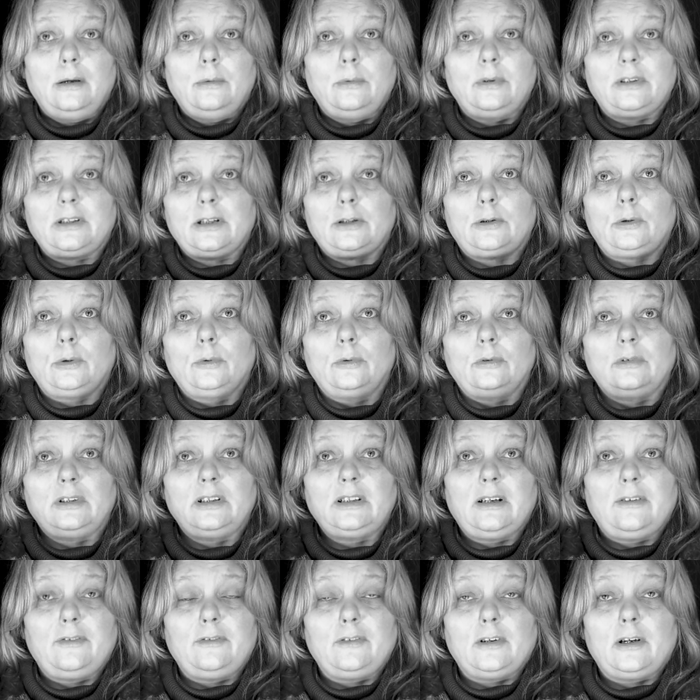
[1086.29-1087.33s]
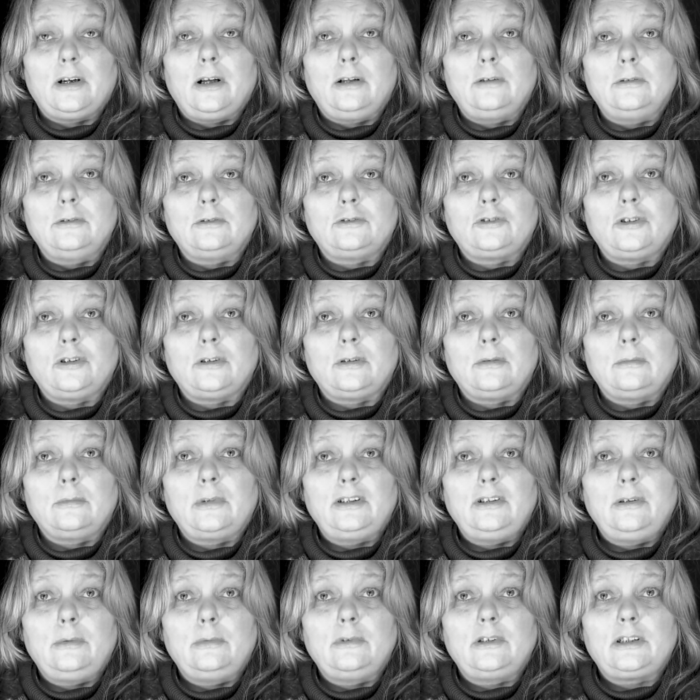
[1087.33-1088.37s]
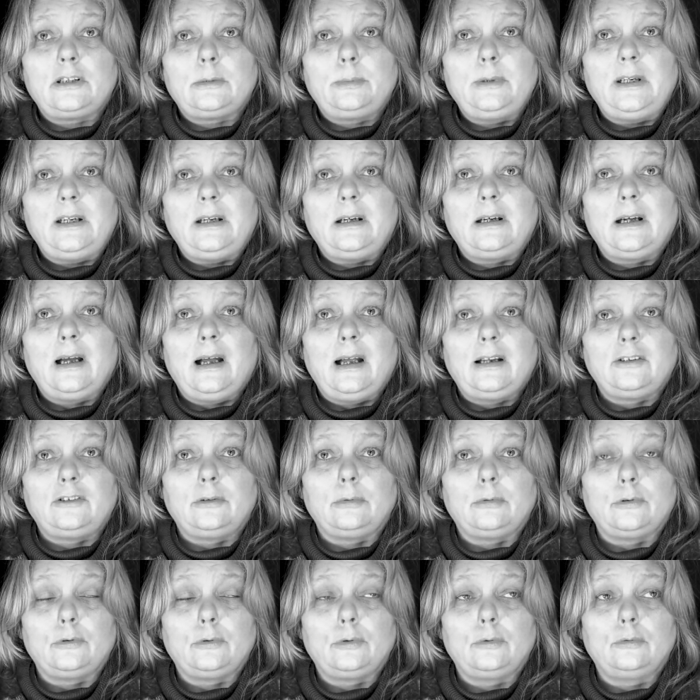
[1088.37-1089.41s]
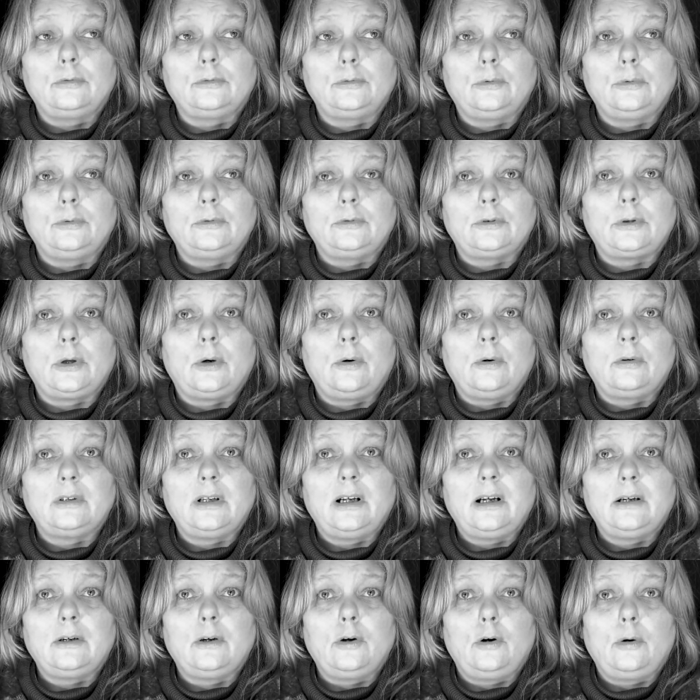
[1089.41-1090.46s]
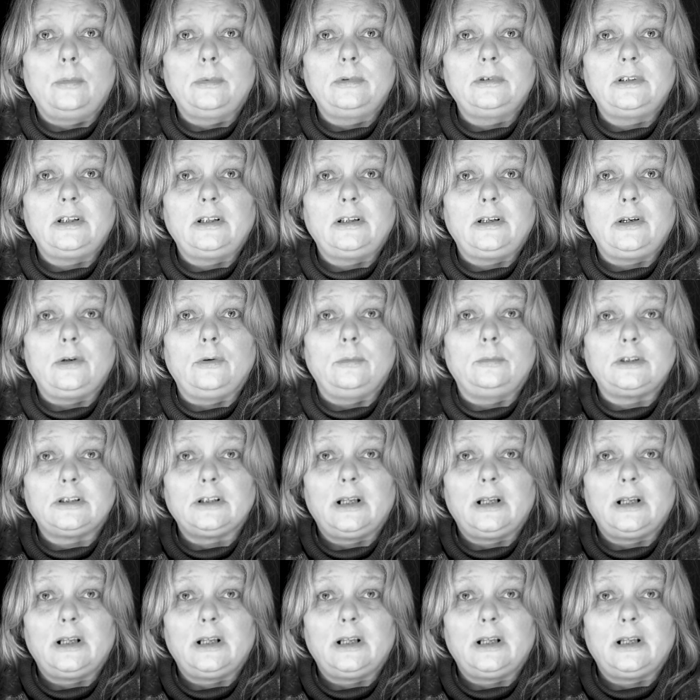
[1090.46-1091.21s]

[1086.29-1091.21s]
with a totally different culture, and when you would speak Cant you were told don't talk that gobbledygook,